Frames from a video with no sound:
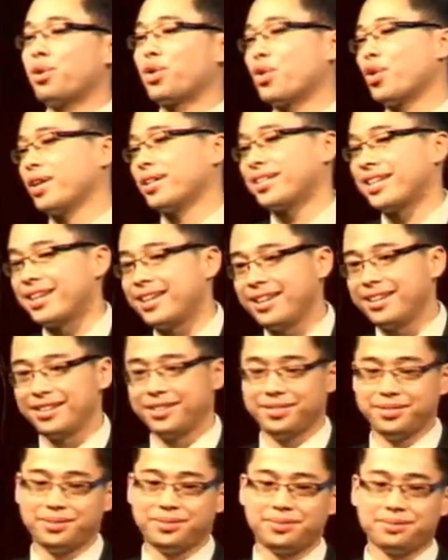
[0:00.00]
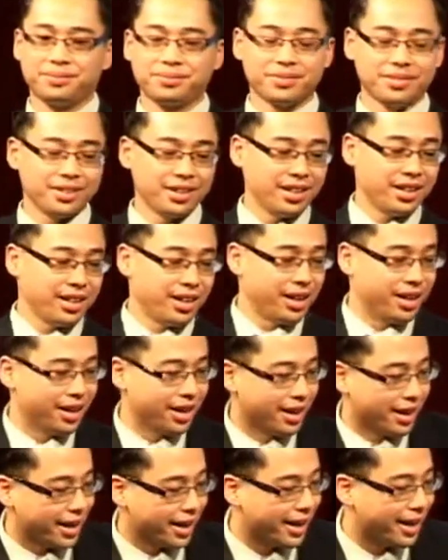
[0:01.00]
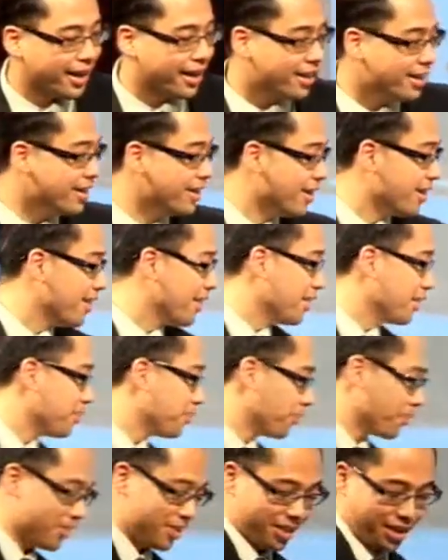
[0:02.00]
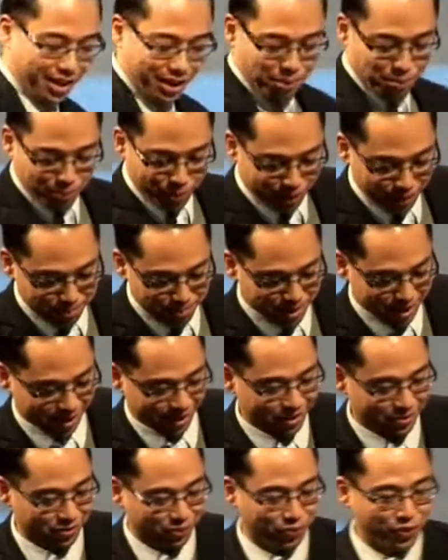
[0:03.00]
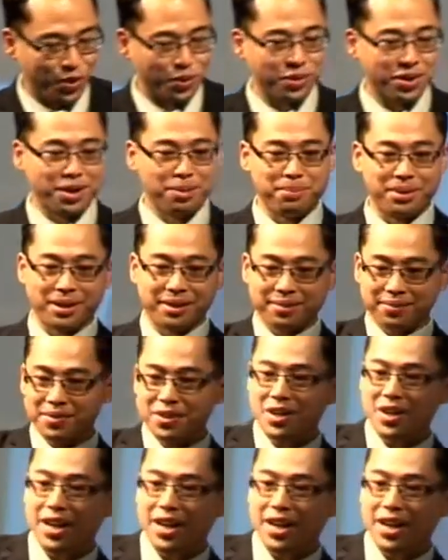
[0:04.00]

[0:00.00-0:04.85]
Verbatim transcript: We'll go out to eat. And I didn't bring my phone on me.